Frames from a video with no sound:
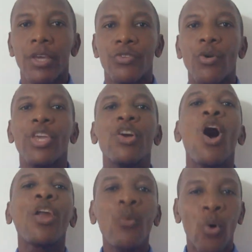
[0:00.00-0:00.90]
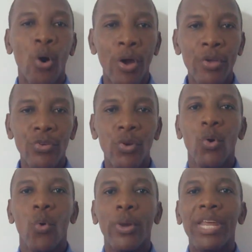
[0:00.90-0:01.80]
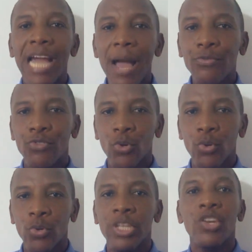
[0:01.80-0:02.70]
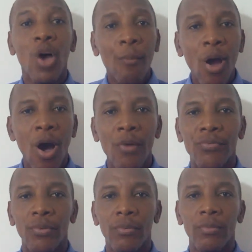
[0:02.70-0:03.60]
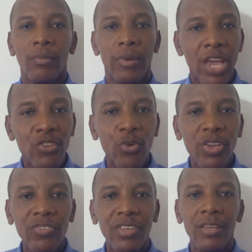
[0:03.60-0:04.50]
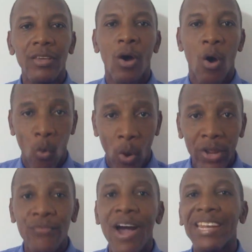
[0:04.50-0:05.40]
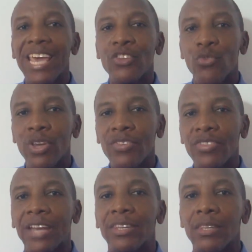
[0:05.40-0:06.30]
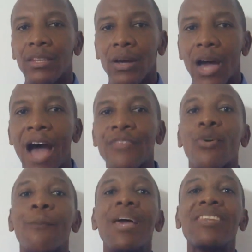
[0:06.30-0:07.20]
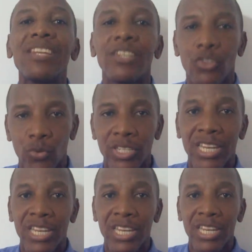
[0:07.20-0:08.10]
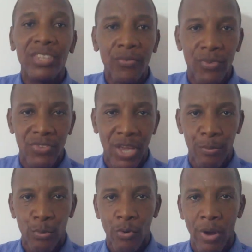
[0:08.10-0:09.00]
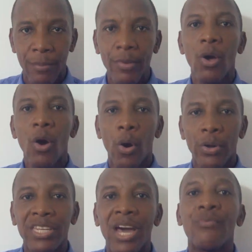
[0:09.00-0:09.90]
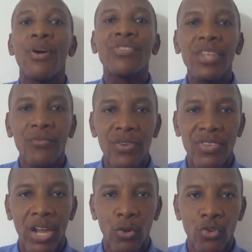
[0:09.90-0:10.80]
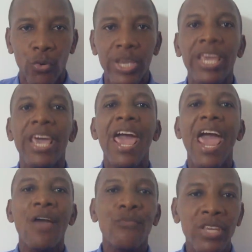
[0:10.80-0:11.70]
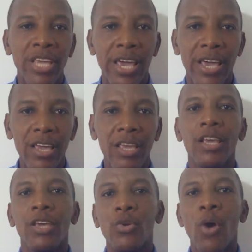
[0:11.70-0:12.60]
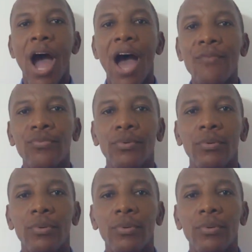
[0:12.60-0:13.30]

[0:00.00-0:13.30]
So in other words, when it comes to the number of entries or qualified entries that are submitted to the diversity visa program or the diversity visa lottery every year, you have